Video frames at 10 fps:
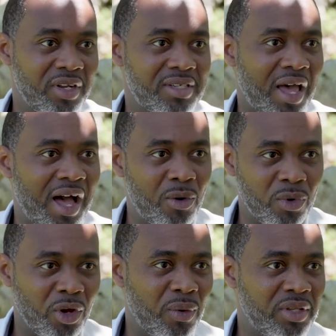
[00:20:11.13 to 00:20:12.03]
it is how
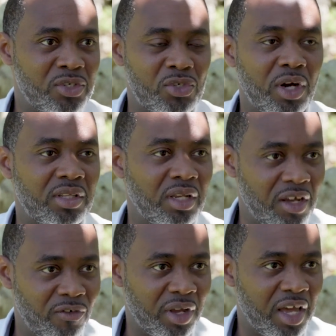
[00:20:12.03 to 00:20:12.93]
we're going to start
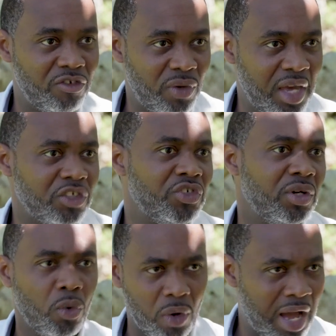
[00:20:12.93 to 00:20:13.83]
delivering
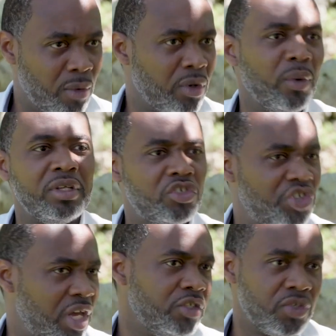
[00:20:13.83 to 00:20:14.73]
education or how we're going to
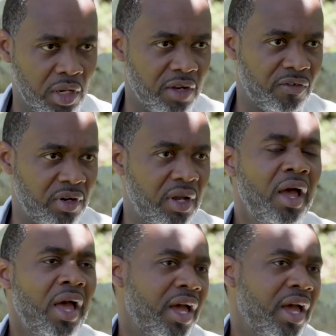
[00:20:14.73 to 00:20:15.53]
change the delivery.